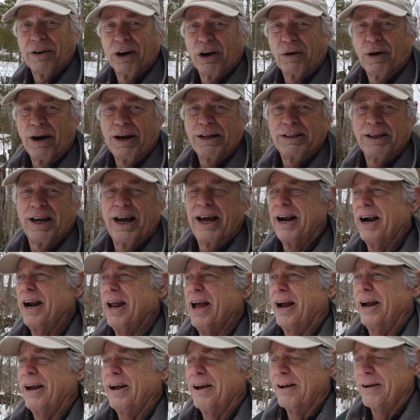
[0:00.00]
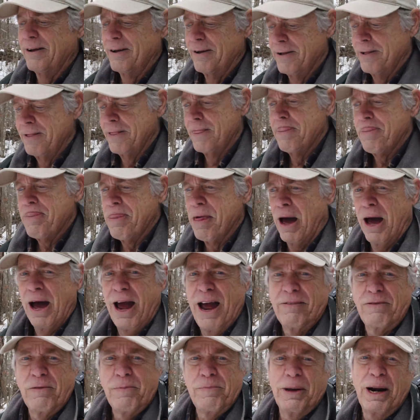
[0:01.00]
have a great day today. I
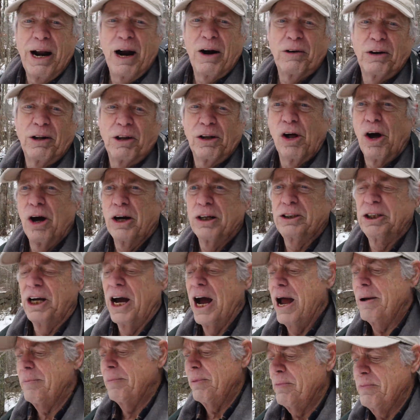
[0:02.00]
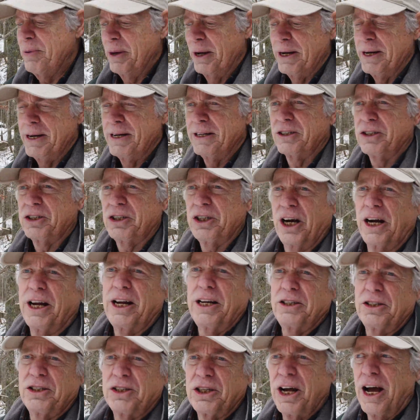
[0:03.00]
haven't been out in a long time. I've been
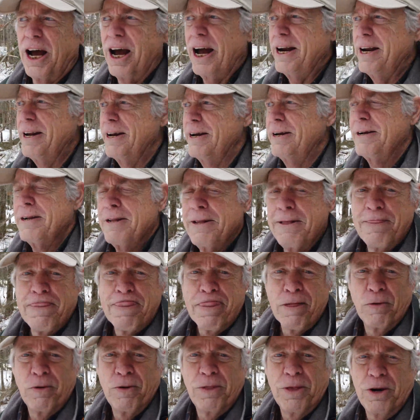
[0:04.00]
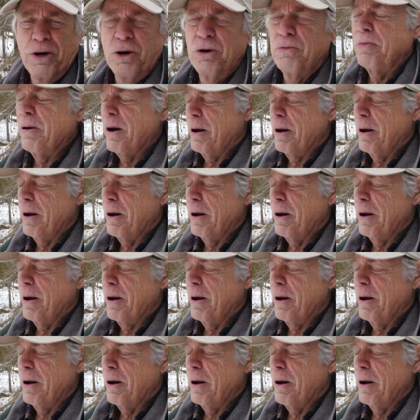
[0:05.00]
stuck inside with the new